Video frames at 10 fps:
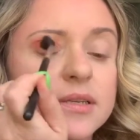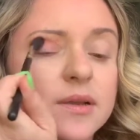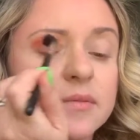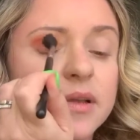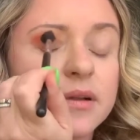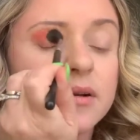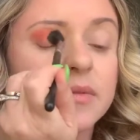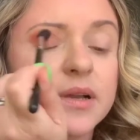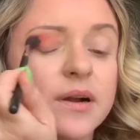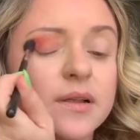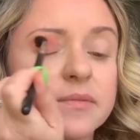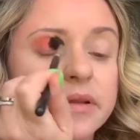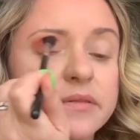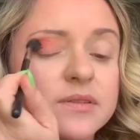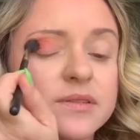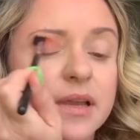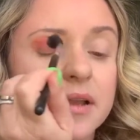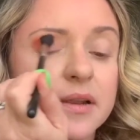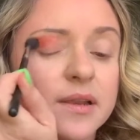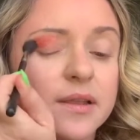And I'm like, oh my God, I'm never
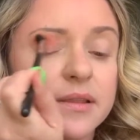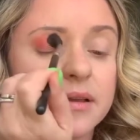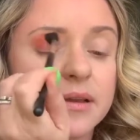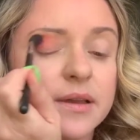saying anything